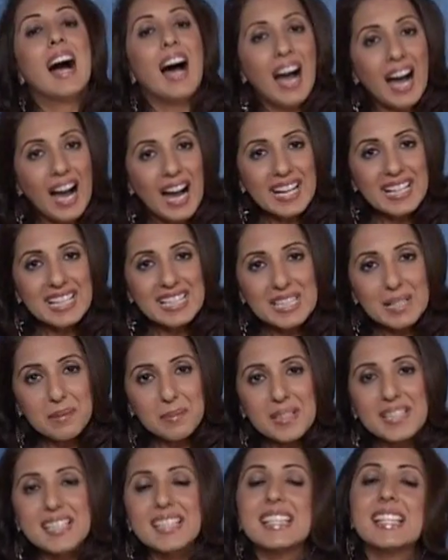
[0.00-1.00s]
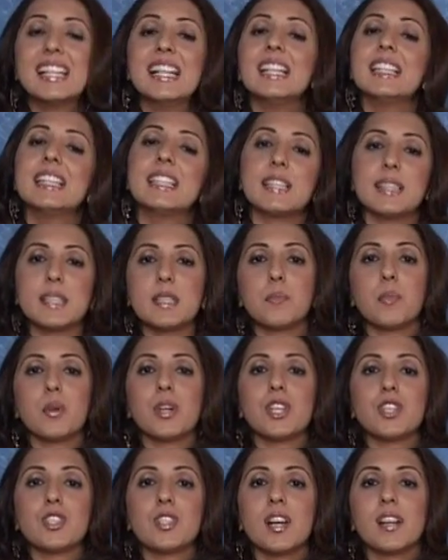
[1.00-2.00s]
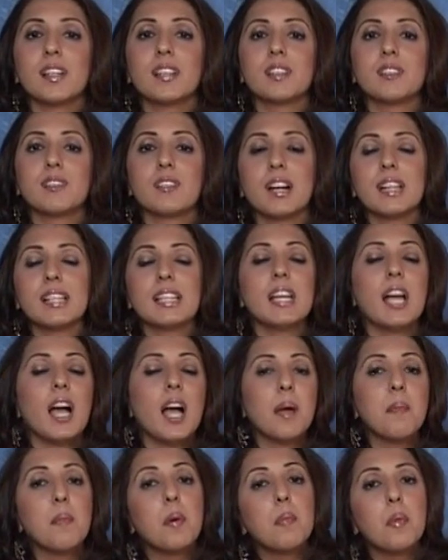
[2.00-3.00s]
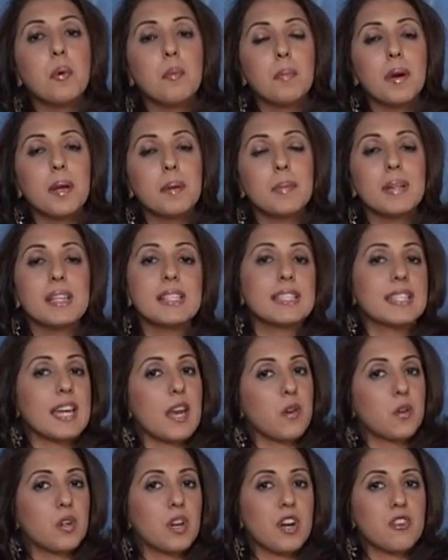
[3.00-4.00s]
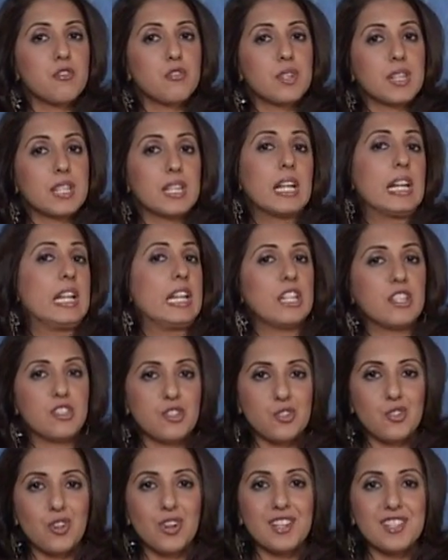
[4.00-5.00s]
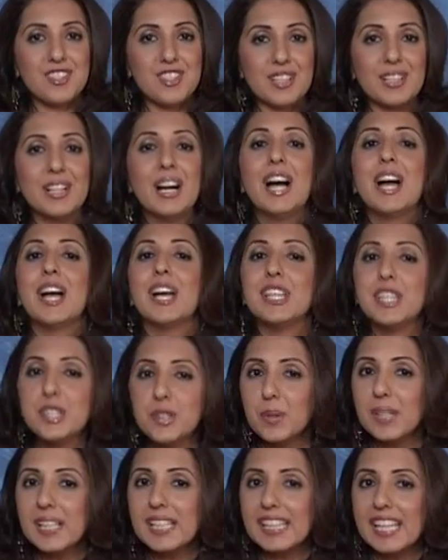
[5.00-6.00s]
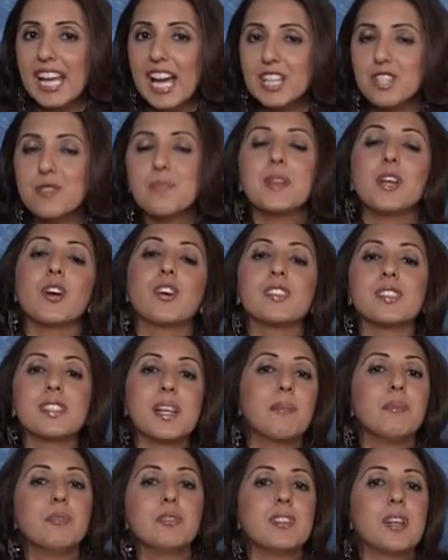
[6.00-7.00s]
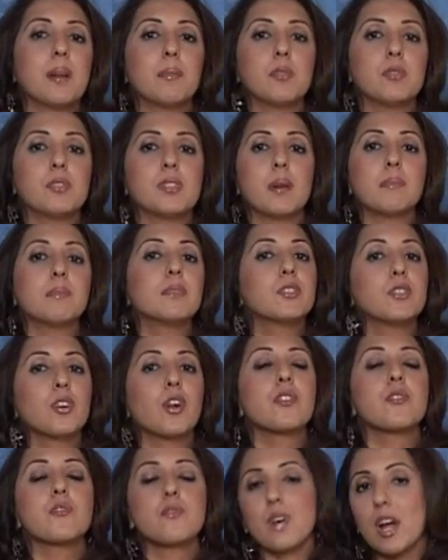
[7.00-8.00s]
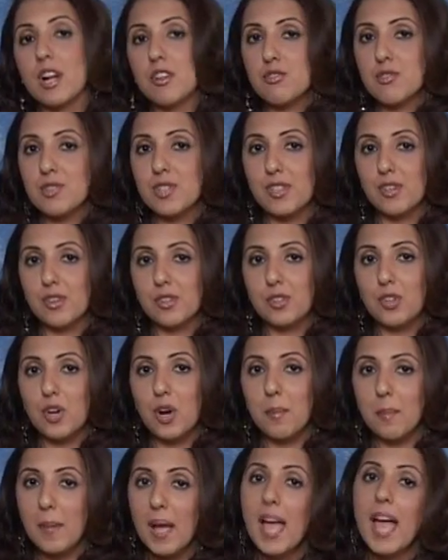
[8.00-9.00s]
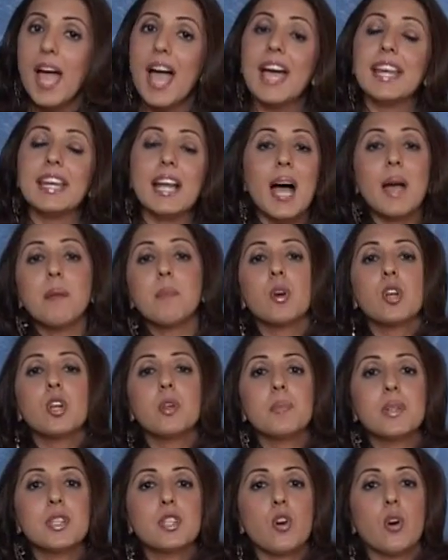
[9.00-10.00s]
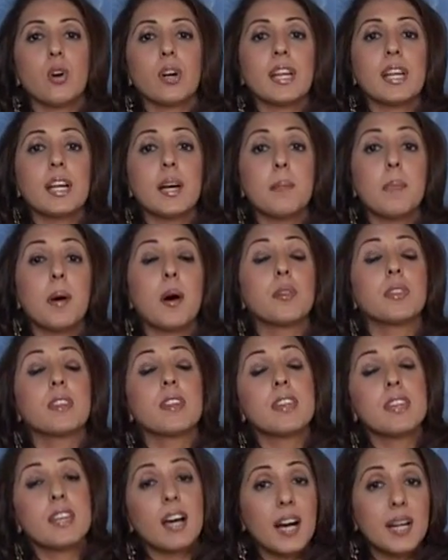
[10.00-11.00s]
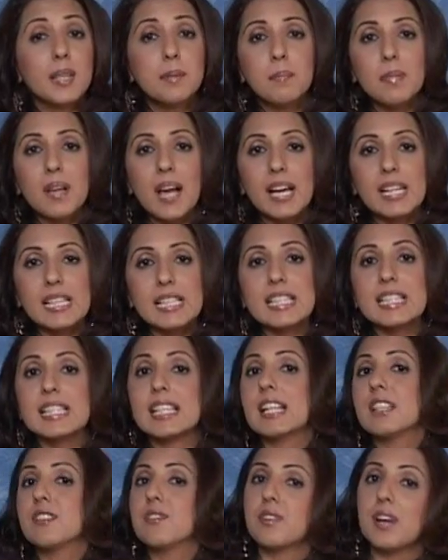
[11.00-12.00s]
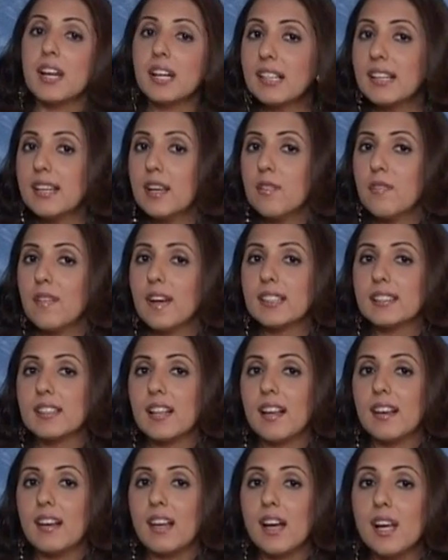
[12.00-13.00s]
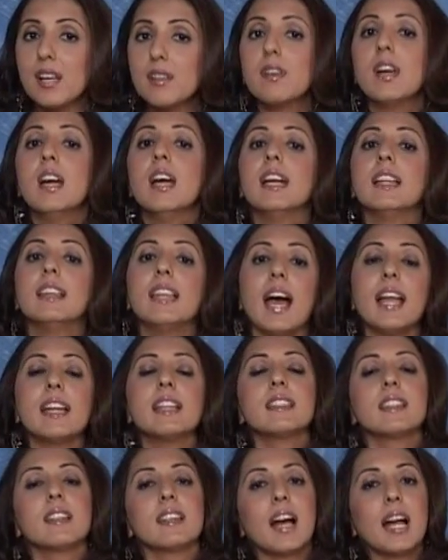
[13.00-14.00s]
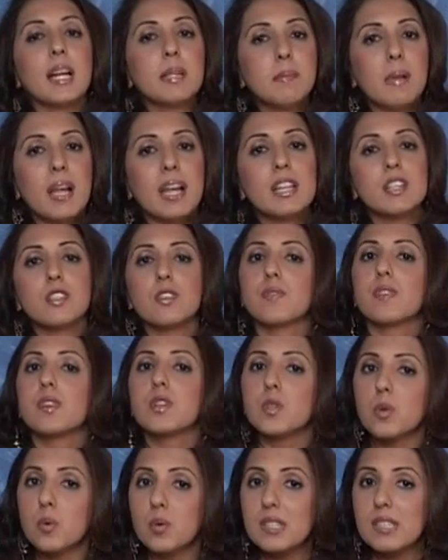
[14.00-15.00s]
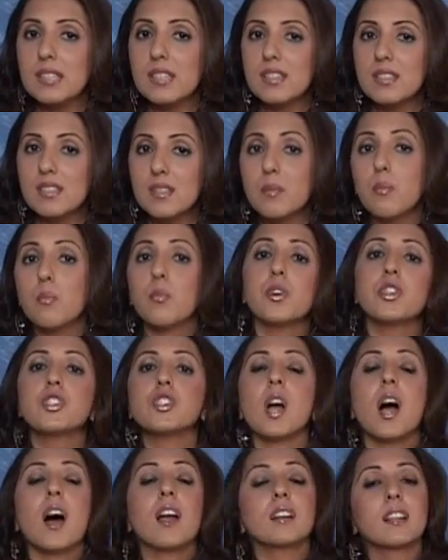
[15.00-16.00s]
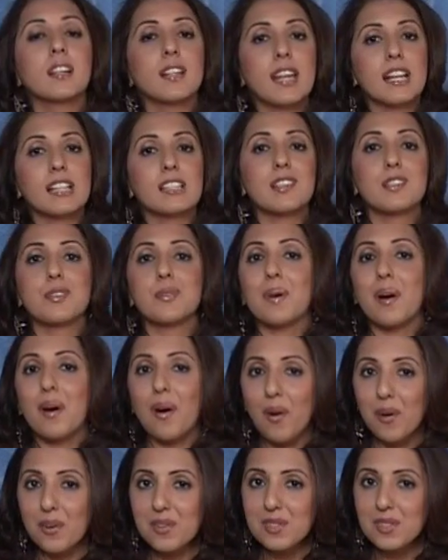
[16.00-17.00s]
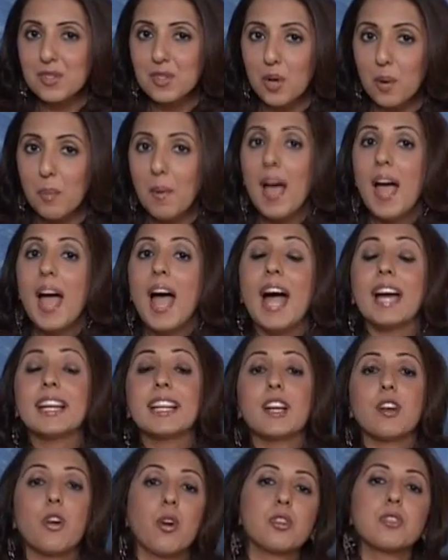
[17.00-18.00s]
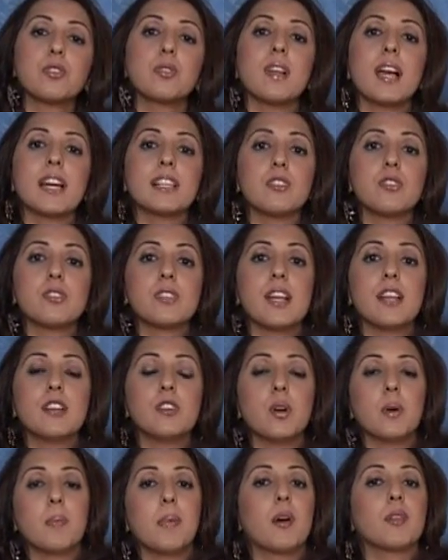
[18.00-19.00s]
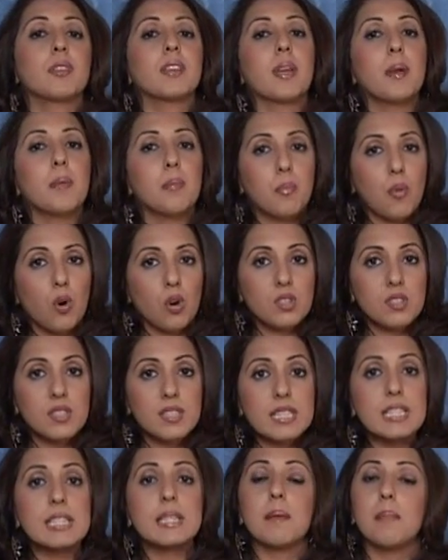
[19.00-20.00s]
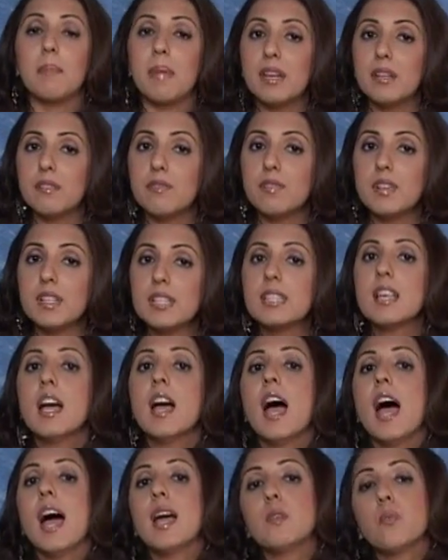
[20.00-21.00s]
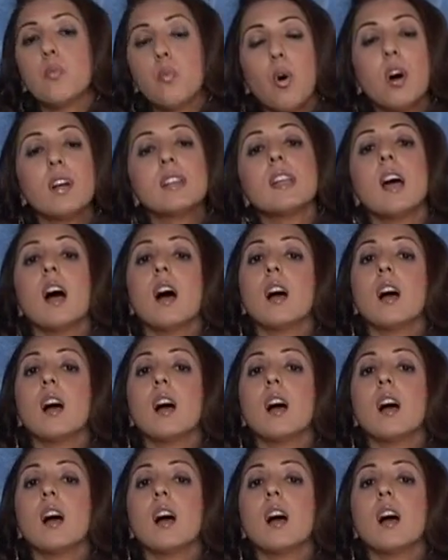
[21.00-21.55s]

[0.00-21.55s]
Hi and namaste. This is Munisha Khatwani. I'm a Mumbai-based tarot card reader and an astrologer. You can catch me on www.rajshri.com, and I'm going to be talking about the 9 planets that directly affect our life. That is the 9 planets of the solar system which are connected to our horoscope. And I'd also like to tell you about their importance, their benefits, and what